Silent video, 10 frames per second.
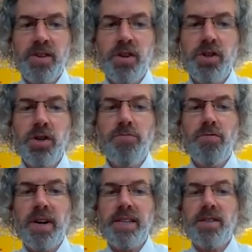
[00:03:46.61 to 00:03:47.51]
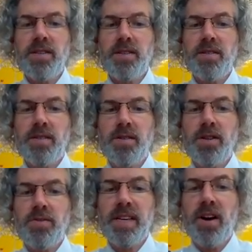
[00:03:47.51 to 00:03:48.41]
could you write
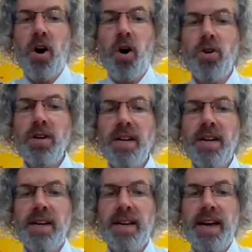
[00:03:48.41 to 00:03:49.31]
using on,